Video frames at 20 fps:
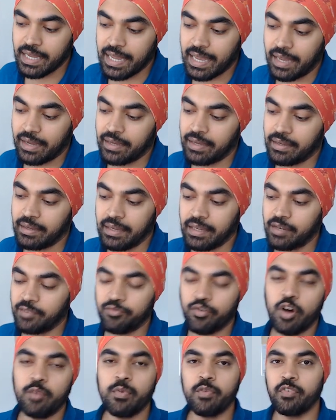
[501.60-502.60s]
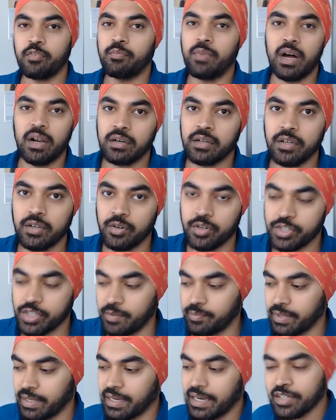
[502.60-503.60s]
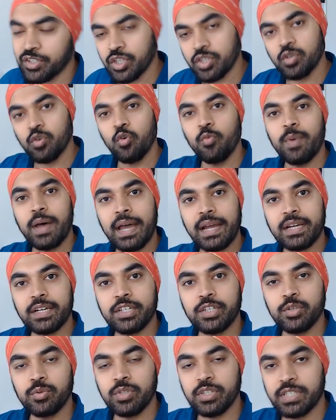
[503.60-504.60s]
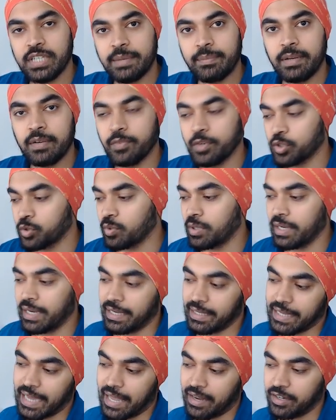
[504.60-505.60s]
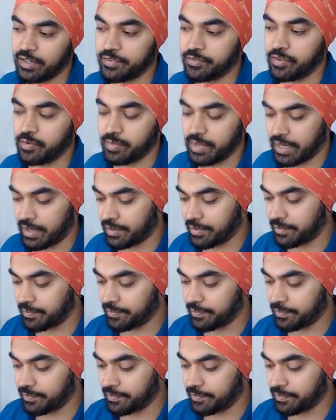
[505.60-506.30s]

uh, in a form of a marker or something. Let's just go back to the table visual and carry it from there.